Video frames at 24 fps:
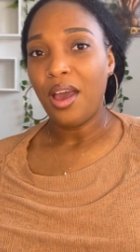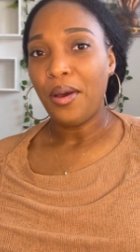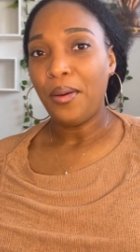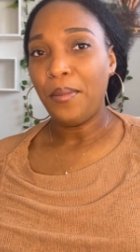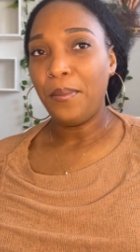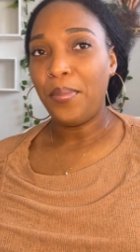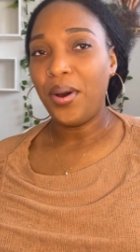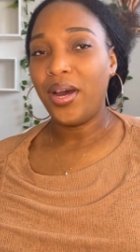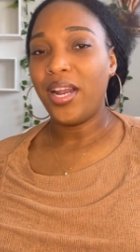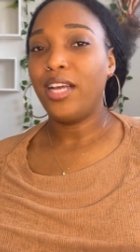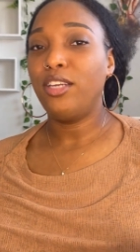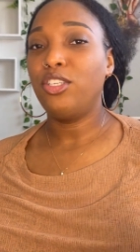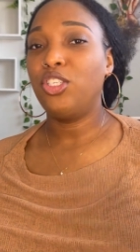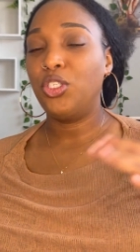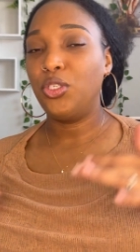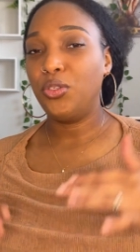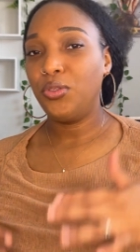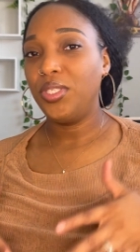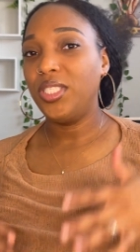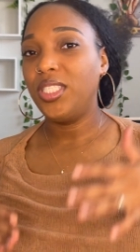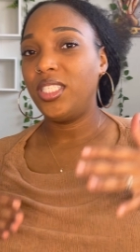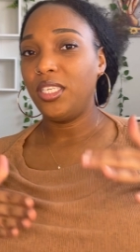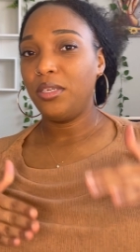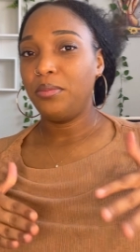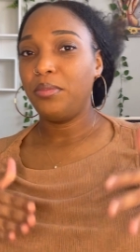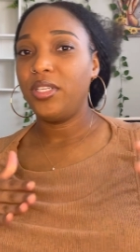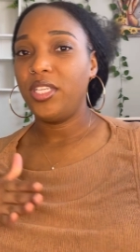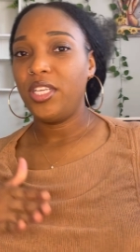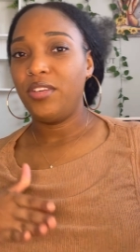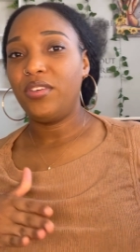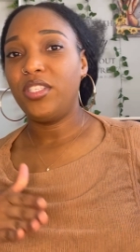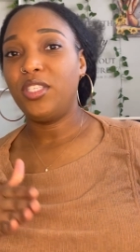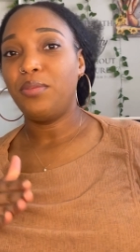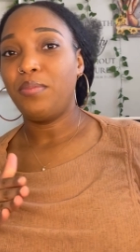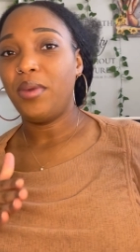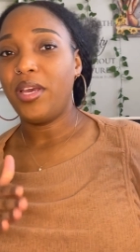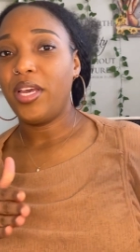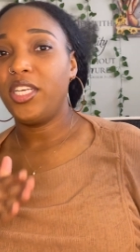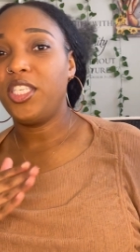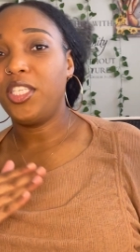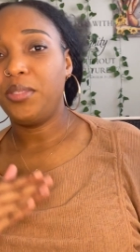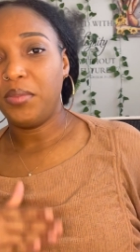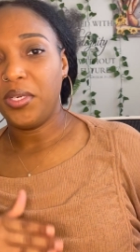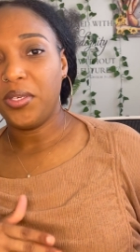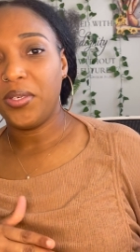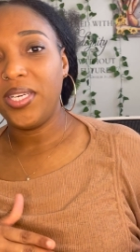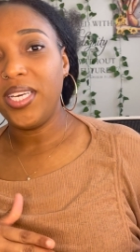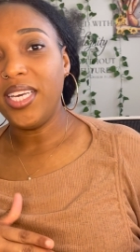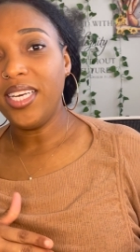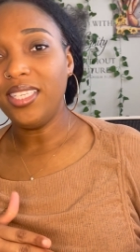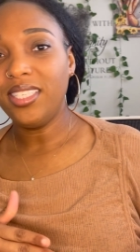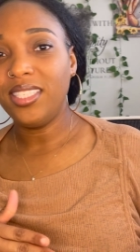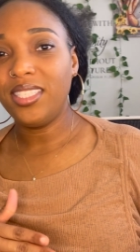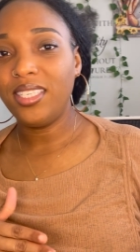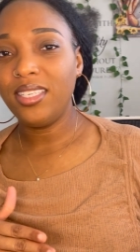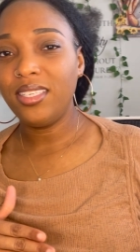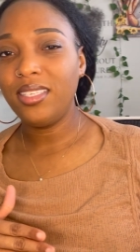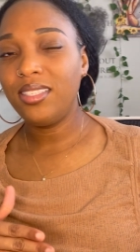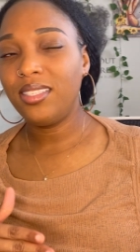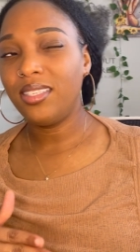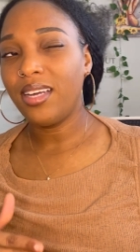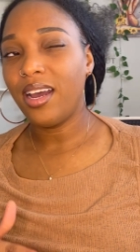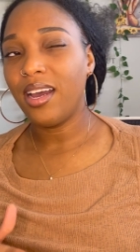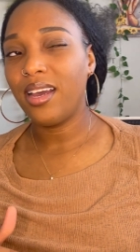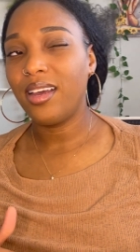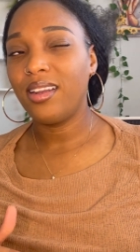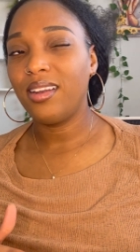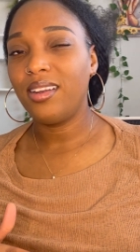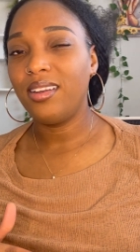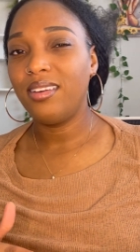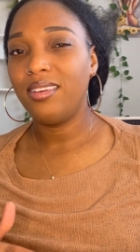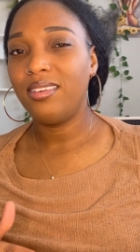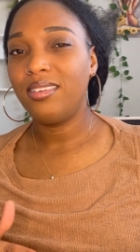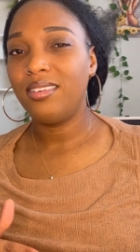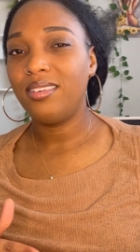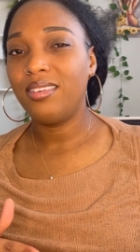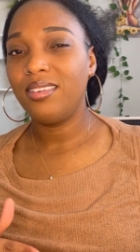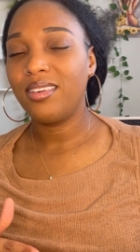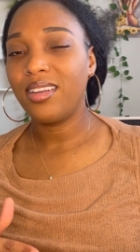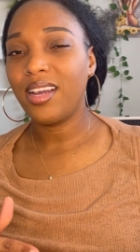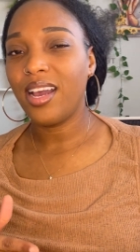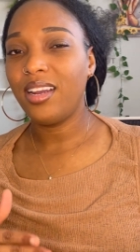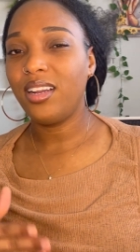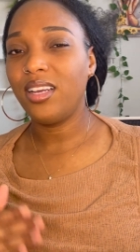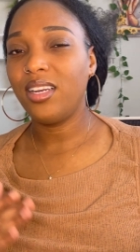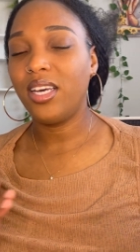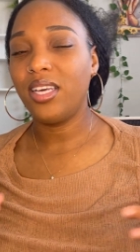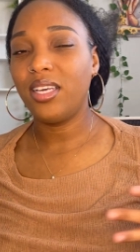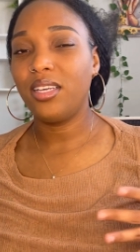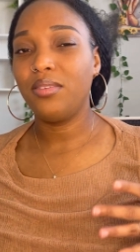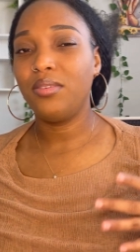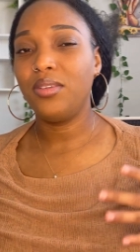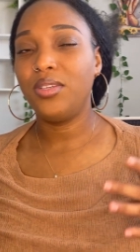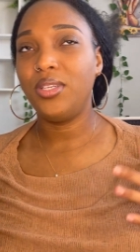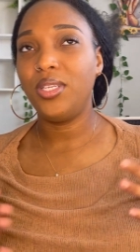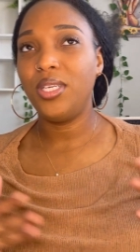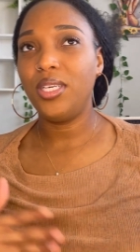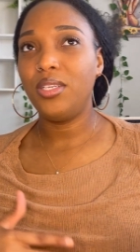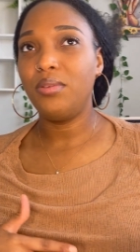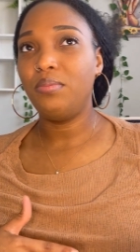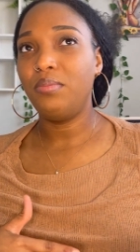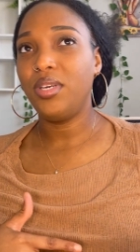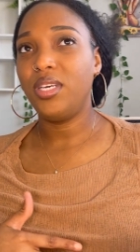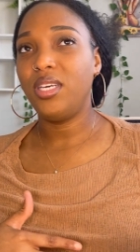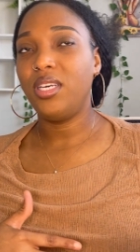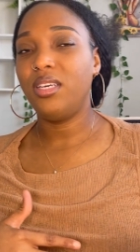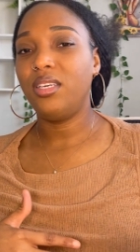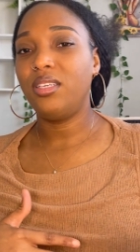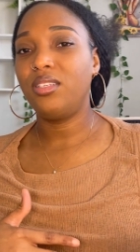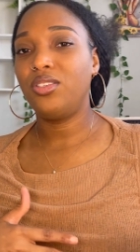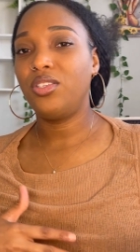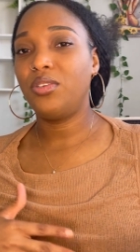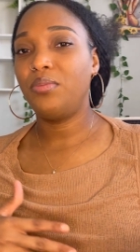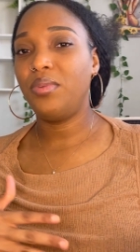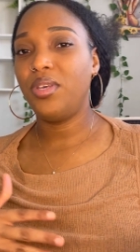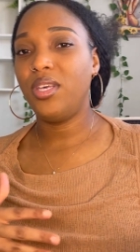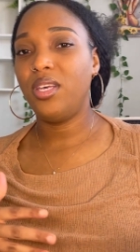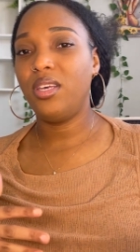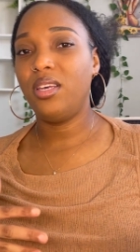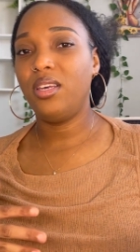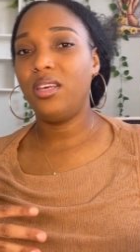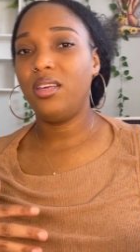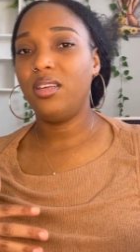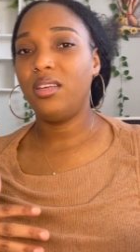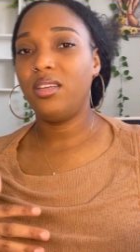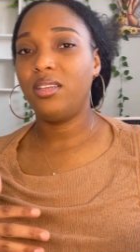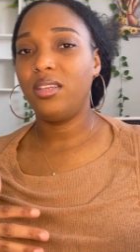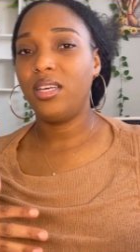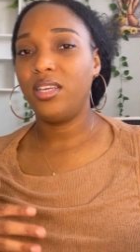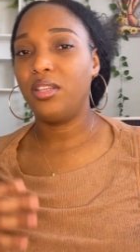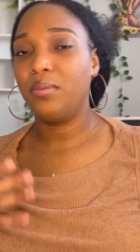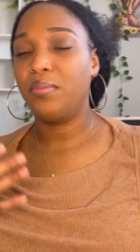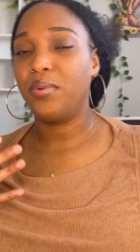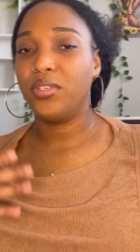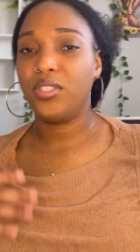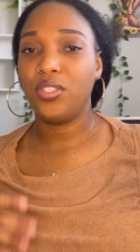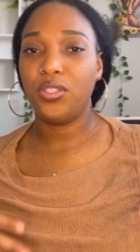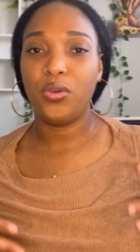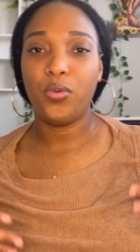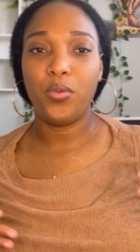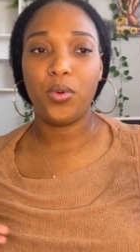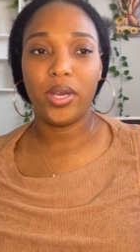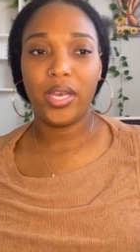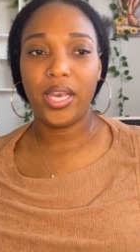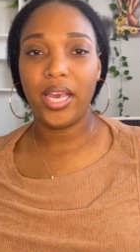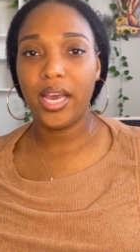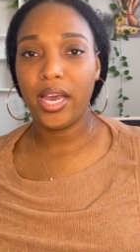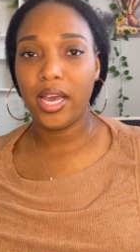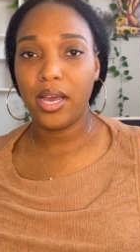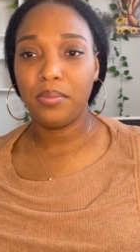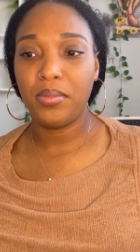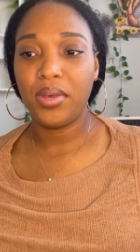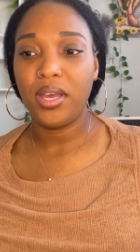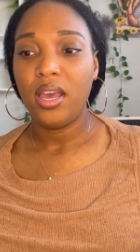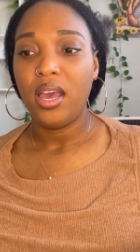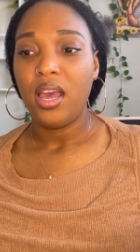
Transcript: but I truly still believe it's my experiences that kind of like lead me to be like the person who I am.